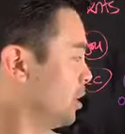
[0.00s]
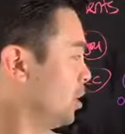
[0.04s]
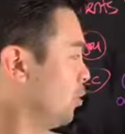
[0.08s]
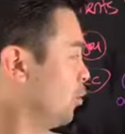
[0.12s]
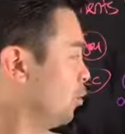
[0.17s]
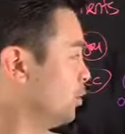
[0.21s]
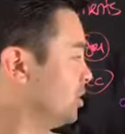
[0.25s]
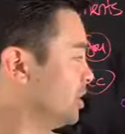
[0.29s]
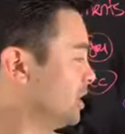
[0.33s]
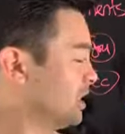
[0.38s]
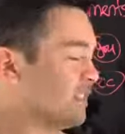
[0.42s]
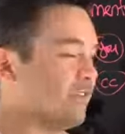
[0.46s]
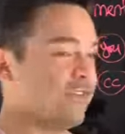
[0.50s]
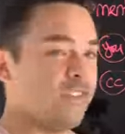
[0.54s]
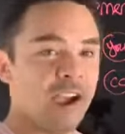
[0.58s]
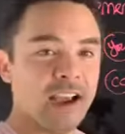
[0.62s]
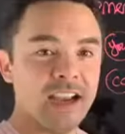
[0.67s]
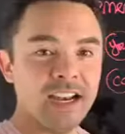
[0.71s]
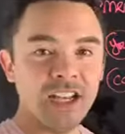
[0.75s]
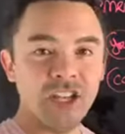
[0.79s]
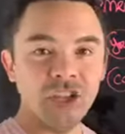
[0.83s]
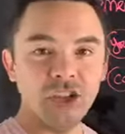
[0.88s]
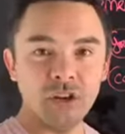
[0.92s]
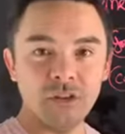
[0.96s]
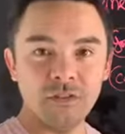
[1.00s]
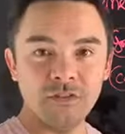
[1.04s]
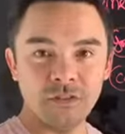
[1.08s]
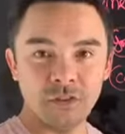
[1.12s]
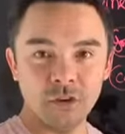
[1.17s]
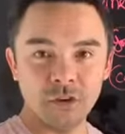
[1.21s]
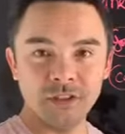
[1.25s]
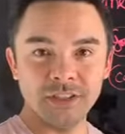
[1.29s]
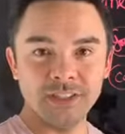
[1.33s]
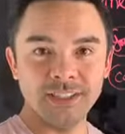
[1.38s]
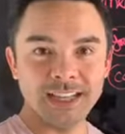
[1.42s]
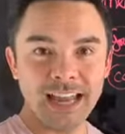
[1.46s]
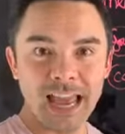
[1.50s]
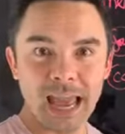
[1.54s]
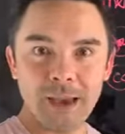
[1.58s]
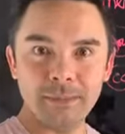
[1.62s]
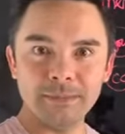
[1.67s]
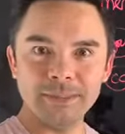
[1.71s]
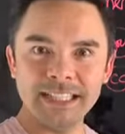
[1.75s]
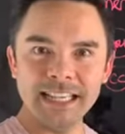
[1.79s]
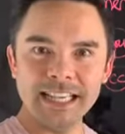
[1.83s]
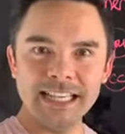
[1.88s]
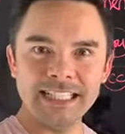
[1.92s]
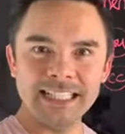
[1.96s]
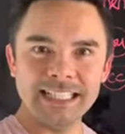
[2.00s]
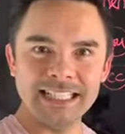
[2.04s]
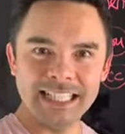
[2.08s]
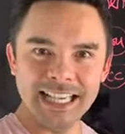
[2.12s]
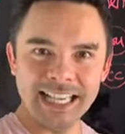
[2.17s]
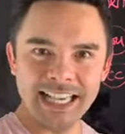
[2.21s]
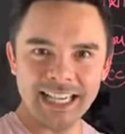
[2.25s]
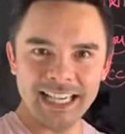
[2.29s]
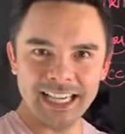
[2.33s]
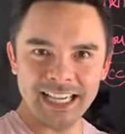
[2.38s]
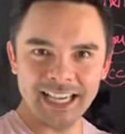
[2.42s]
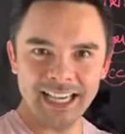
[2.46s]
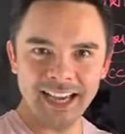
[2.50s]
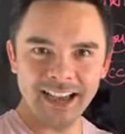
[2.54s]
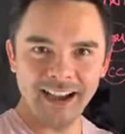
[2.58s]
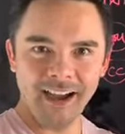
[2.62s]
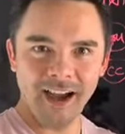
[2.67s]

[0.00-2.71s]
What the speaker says: which is finding your first damn CC.